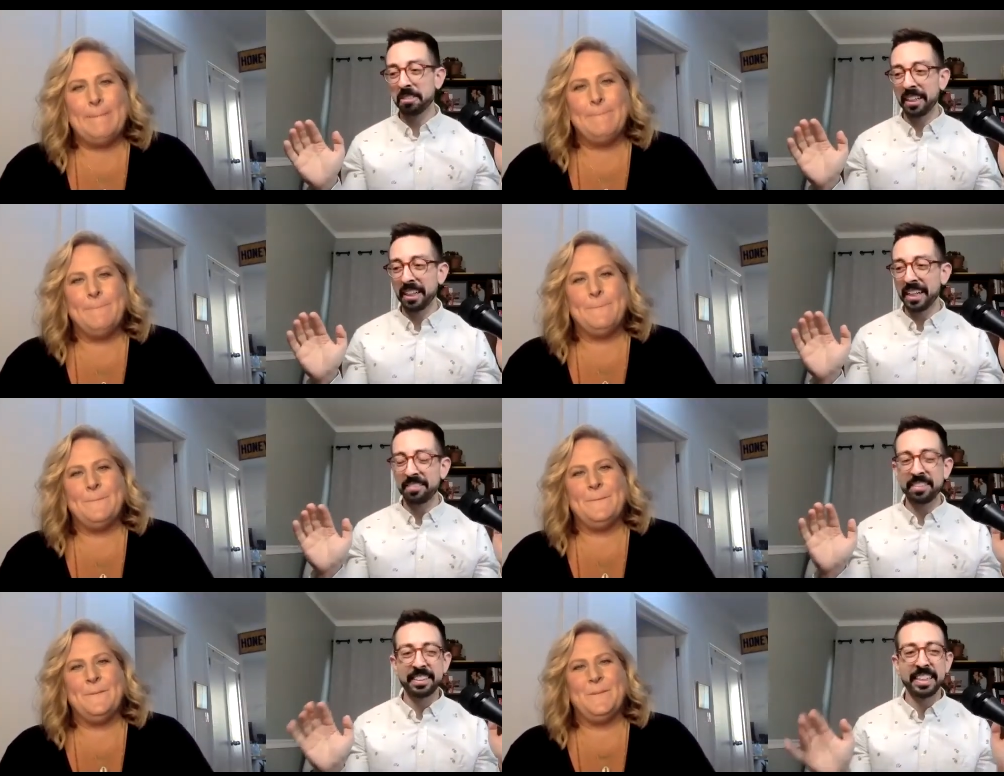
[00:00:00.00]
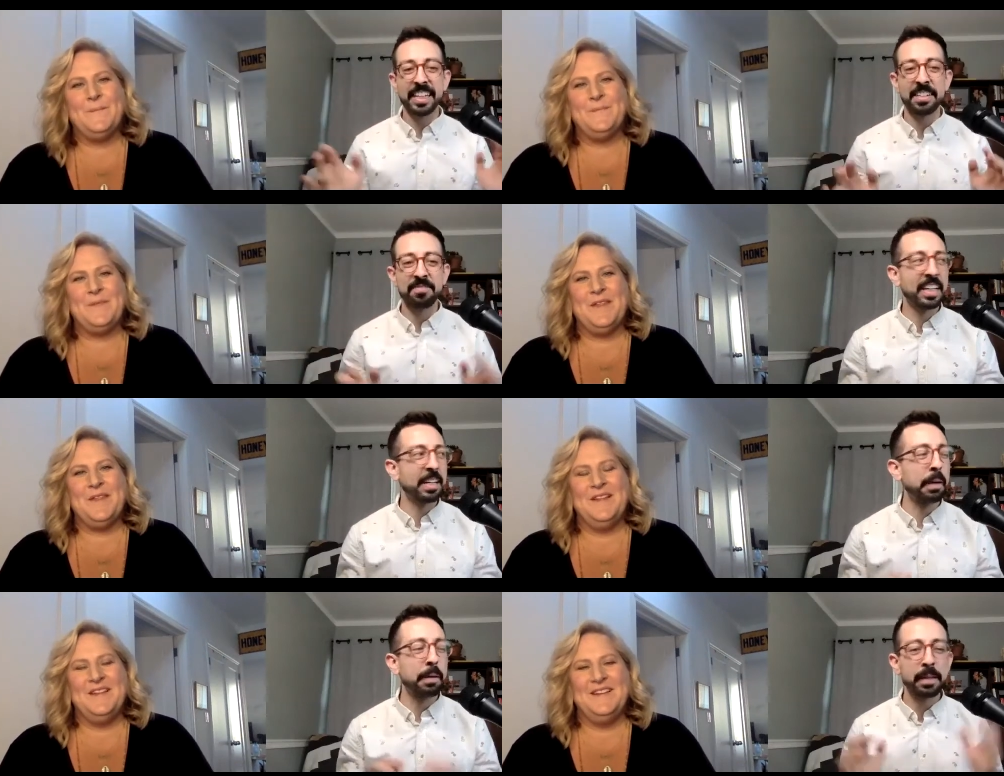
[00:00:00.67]
Speaker 1: of it. I have to say,
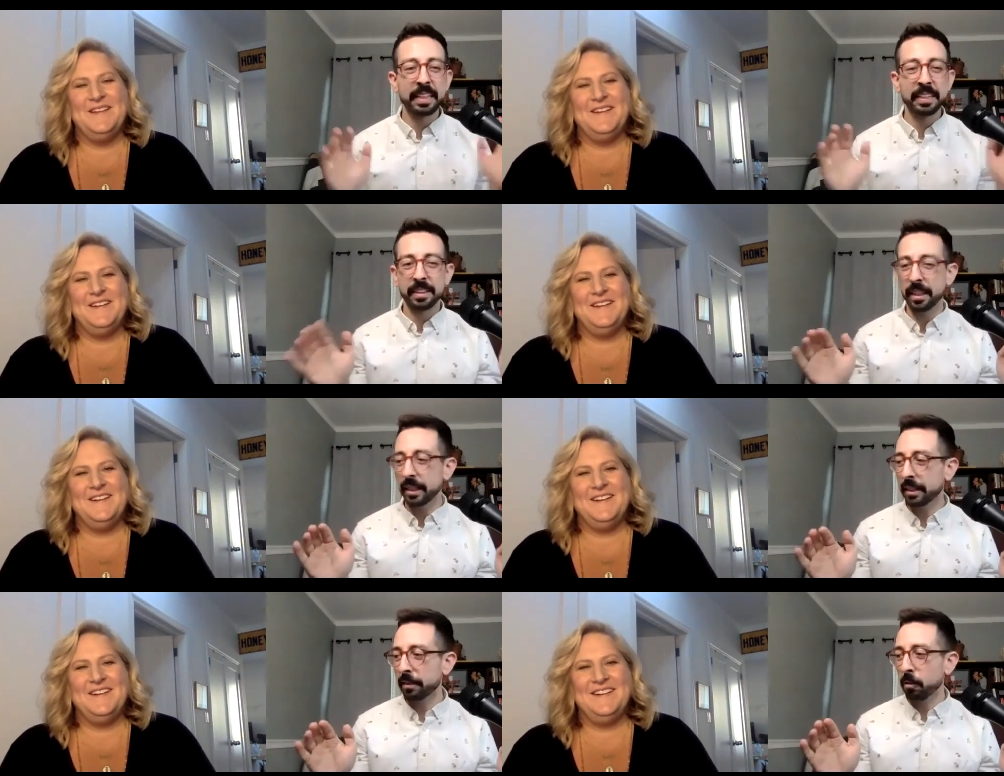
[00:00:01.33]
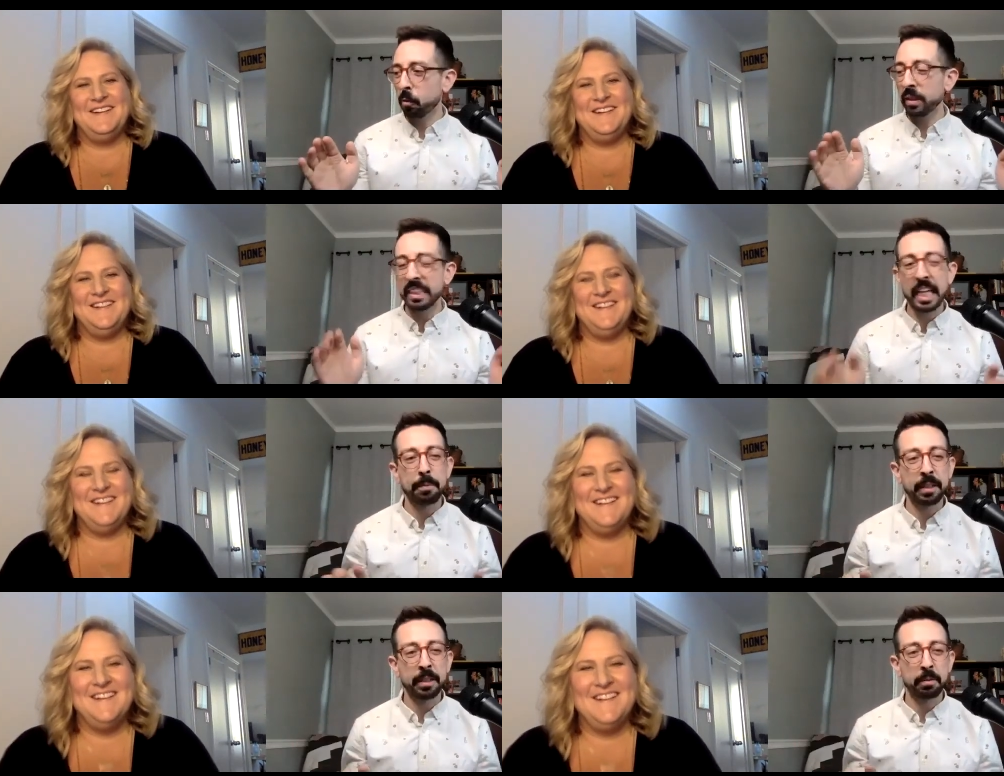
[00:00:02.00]
man, maybe it's like what's
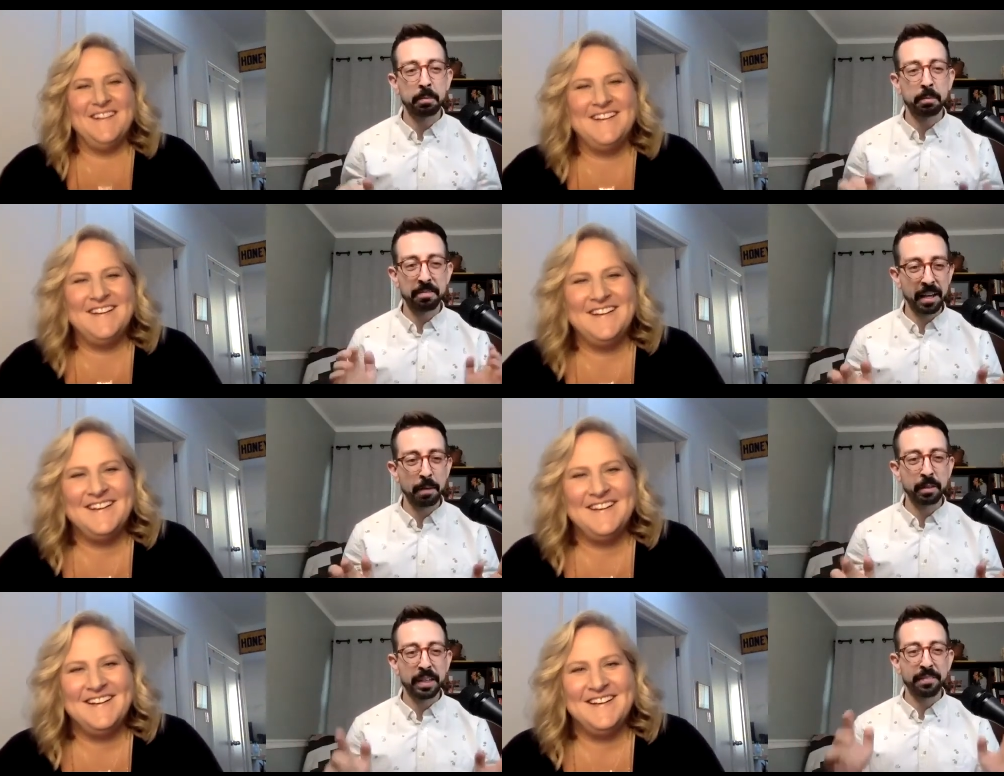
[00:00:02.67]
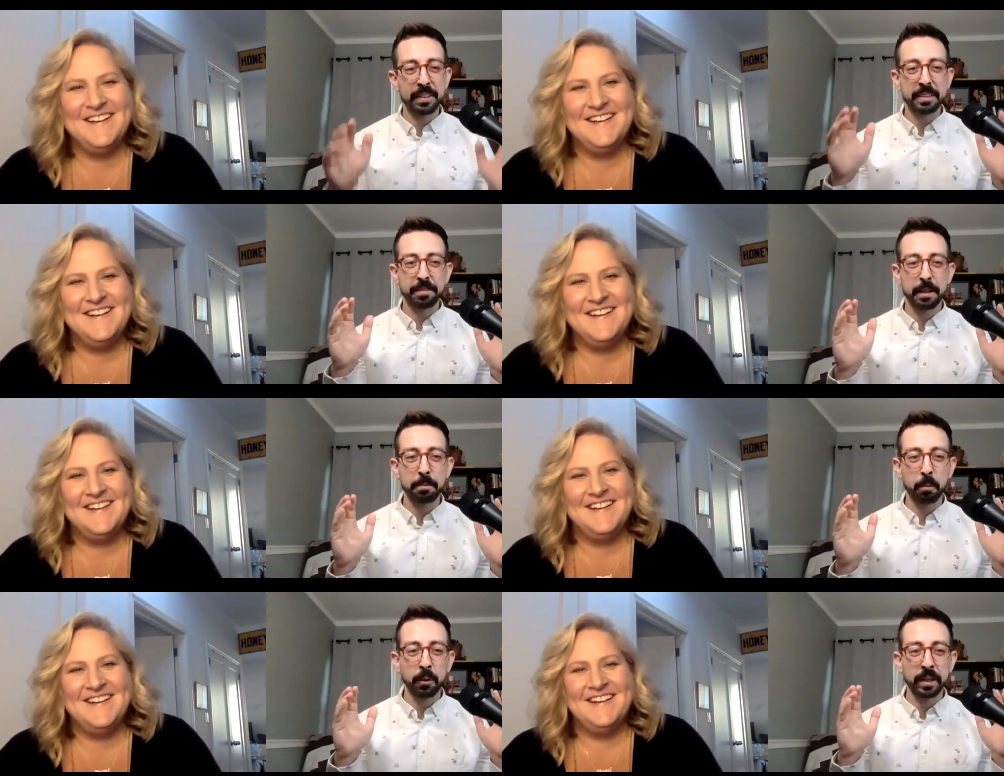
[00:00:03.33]
happening with my family at this very
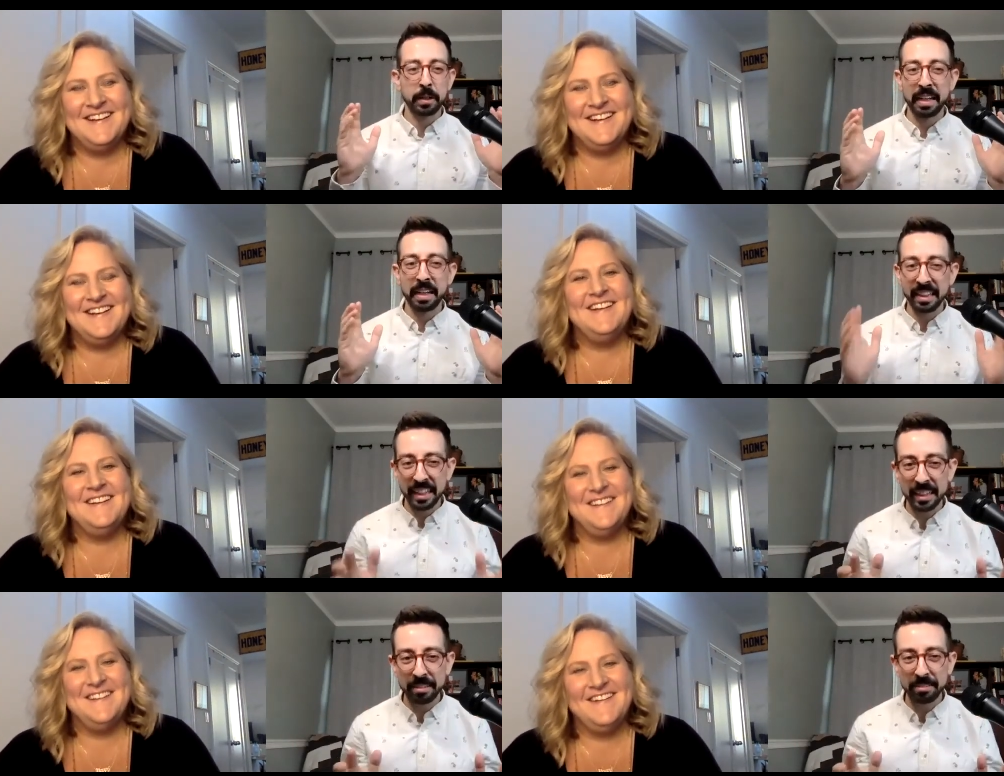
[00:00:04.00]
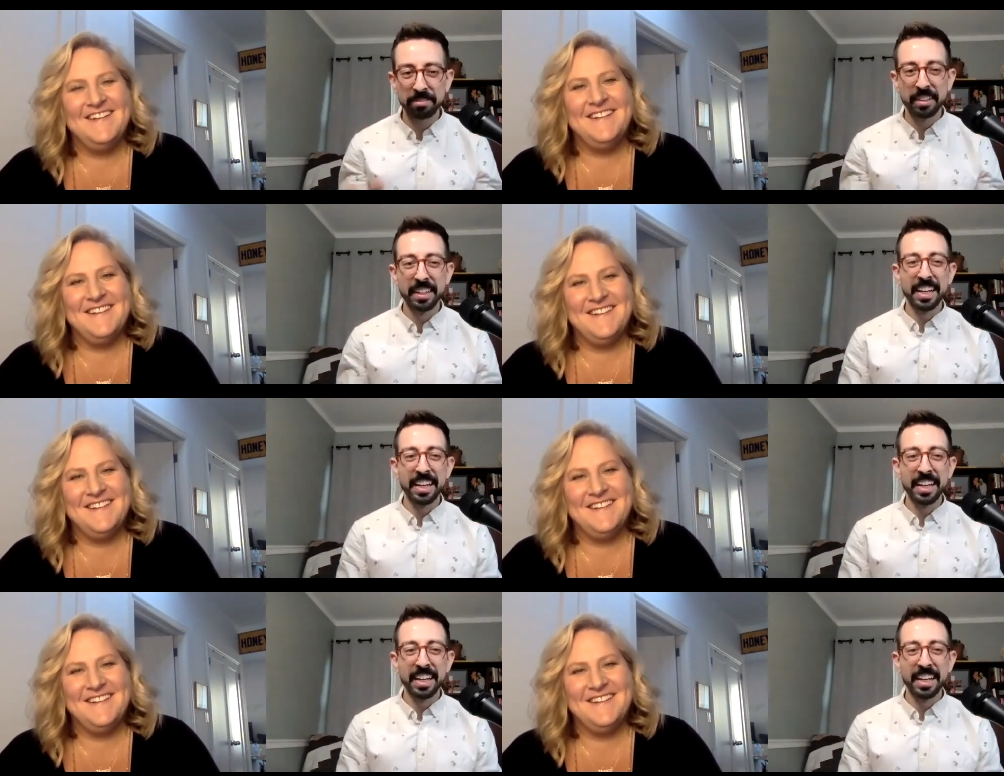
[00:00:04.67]
point in my life,